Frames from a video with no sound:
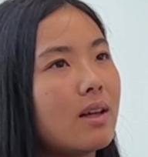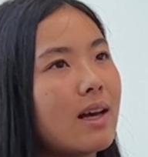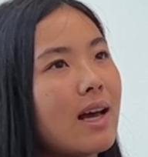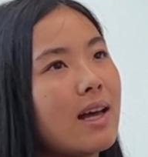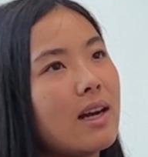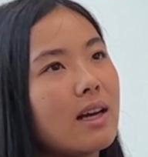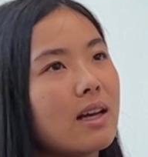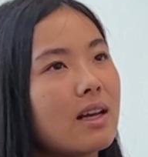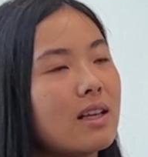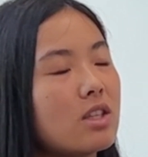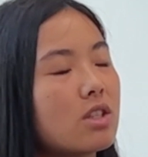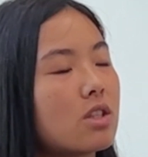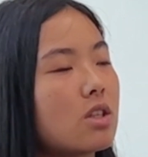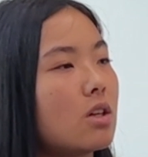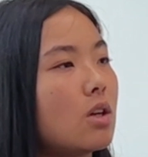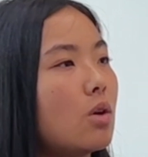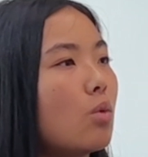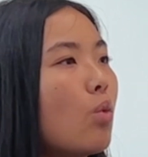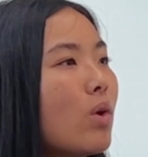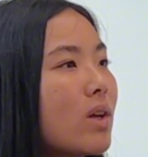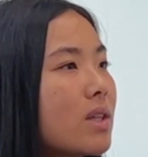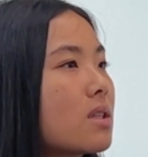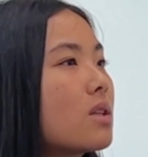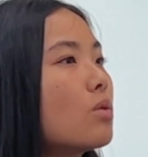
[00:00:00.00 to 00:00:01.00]
kind of consider
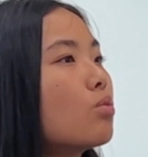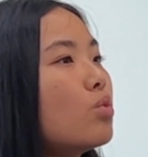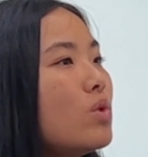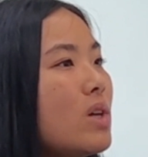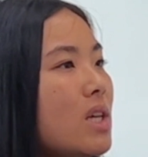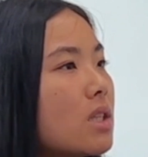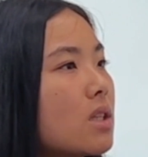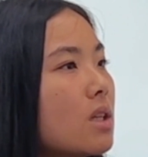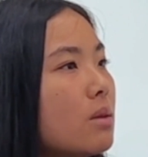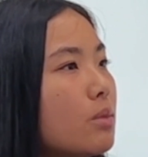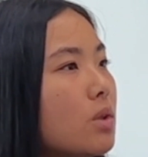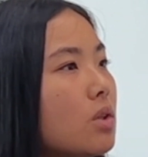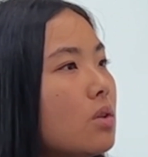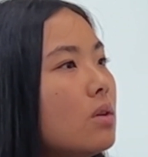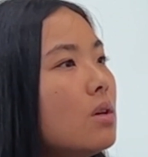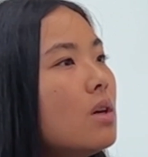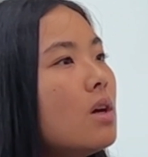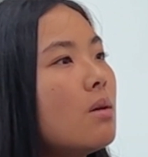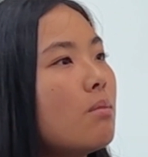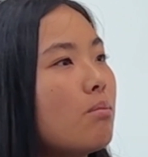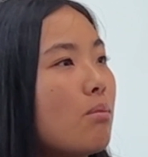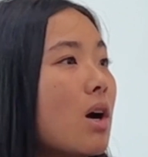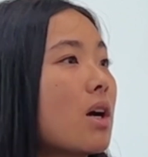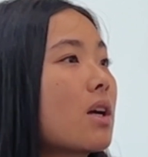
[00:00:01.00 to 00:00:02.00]
what's the reasonable
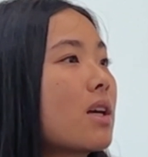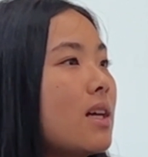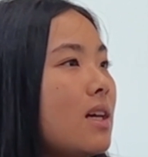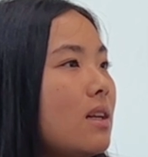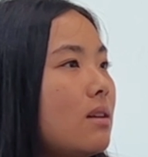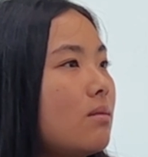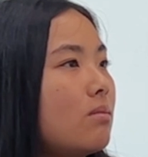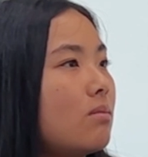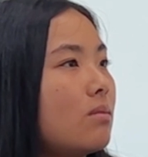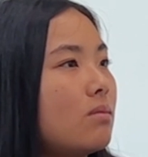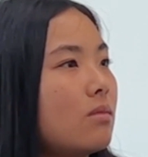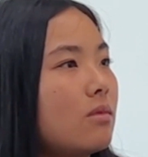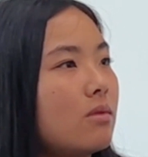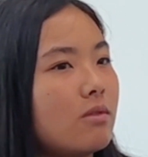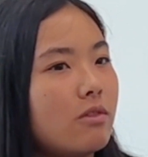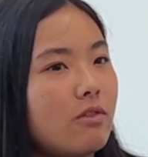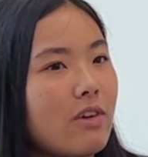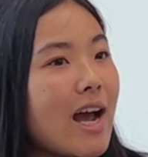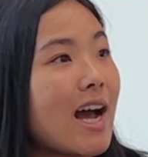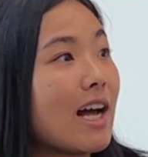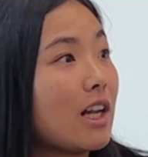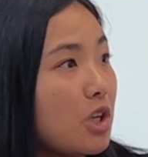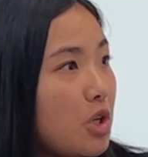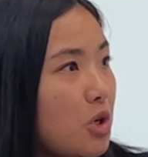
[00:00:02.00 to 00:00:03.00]
market
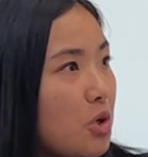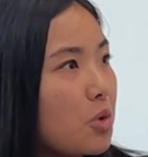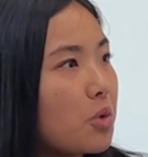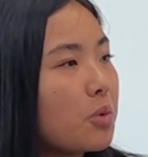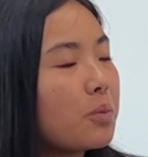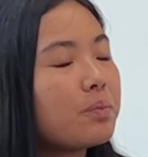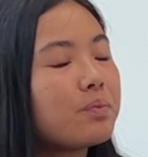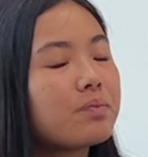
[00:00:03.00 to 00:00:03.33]
value